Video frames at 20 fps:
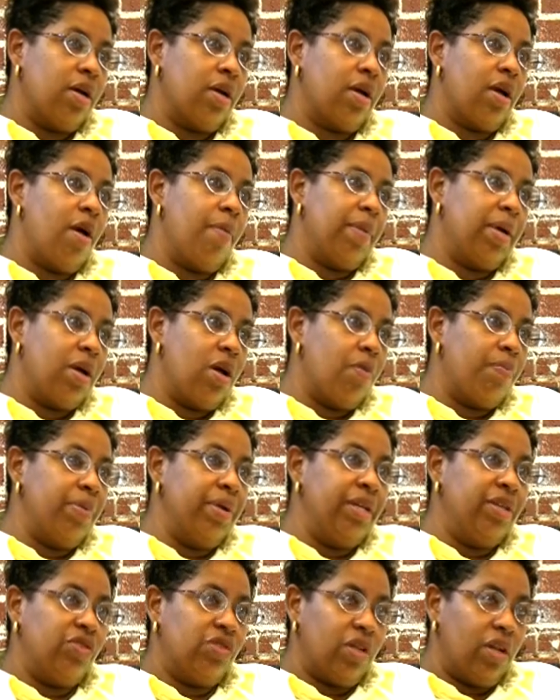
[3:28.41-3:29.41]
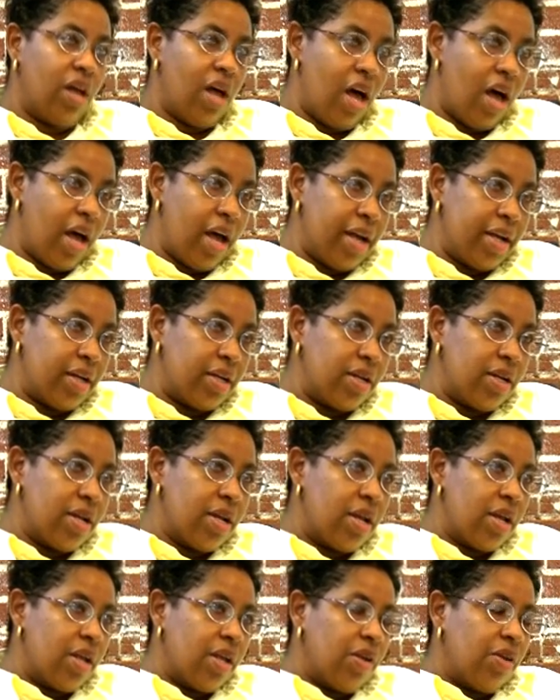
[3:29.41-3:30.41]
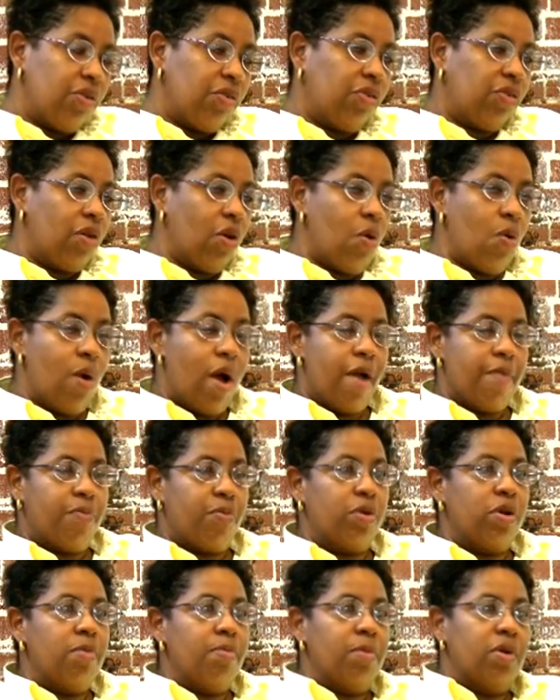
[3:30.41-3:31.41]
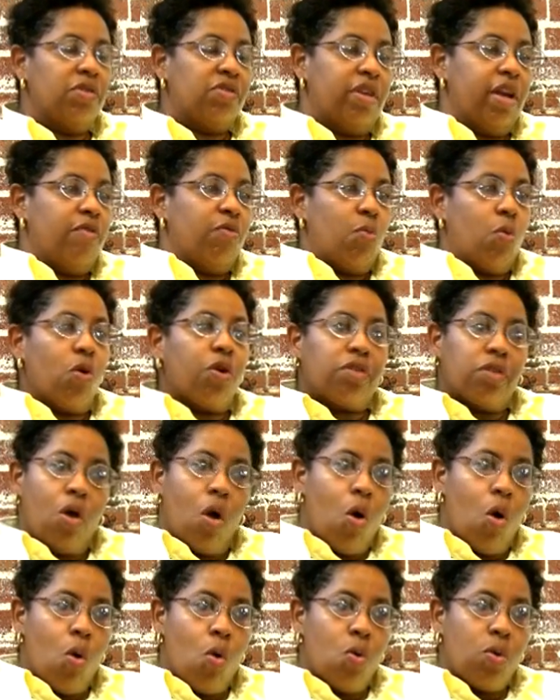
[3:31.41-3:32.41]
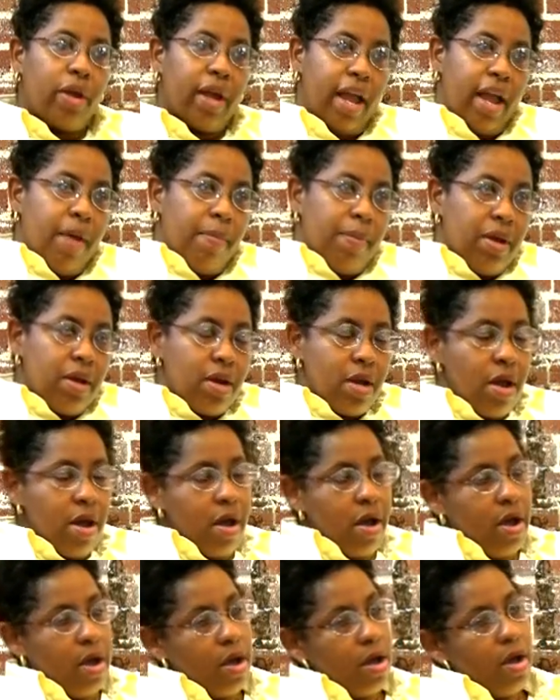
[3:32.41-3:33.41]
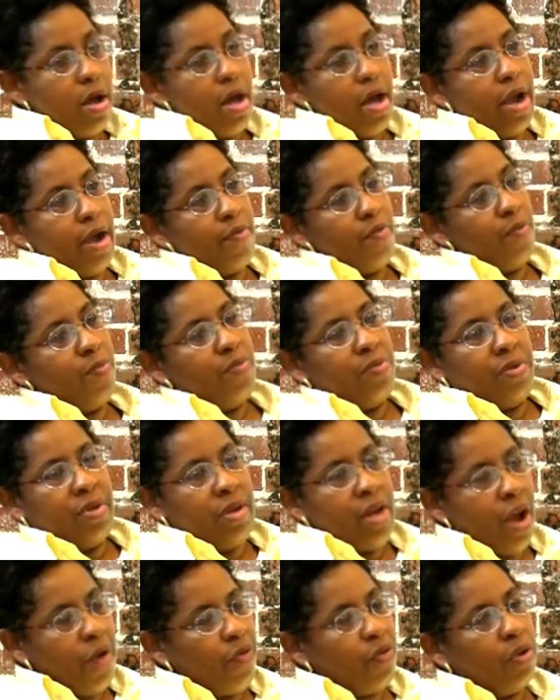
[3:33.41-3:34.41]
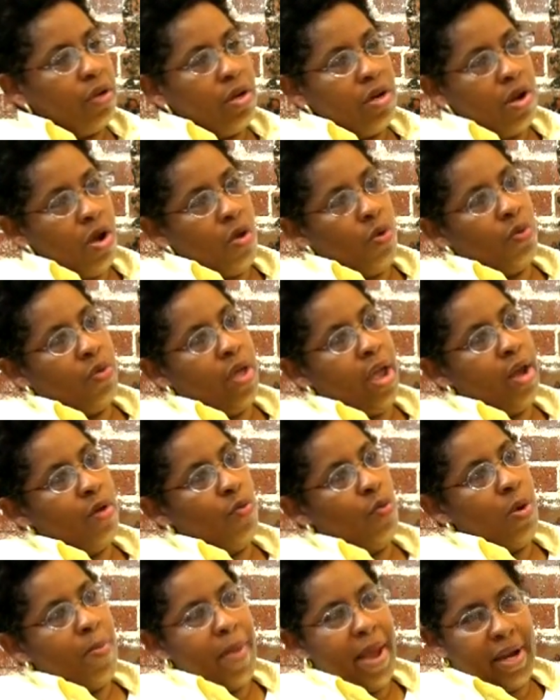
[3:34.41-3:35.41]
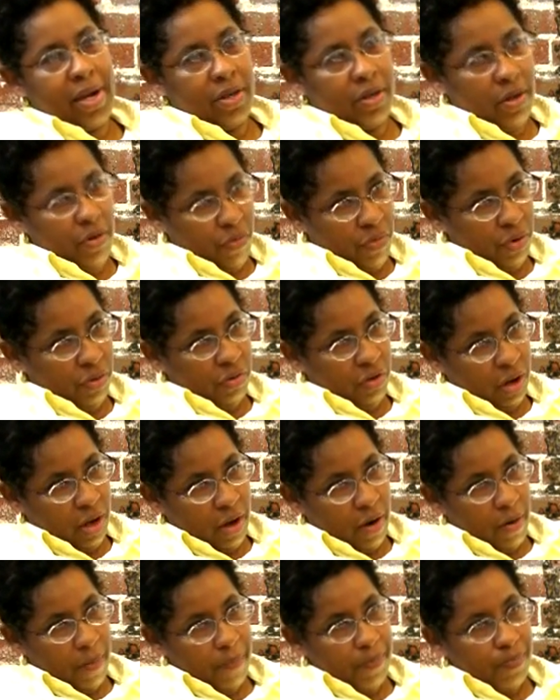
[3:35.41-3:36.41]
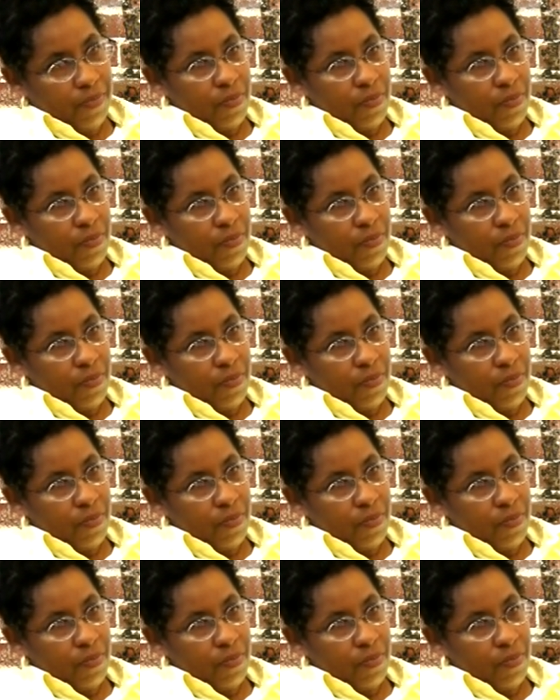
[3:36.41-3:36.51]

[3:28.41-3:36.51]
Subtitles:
coming up in July. So I pretty much have worked the whole gamut. I definitely know that we make a difference here.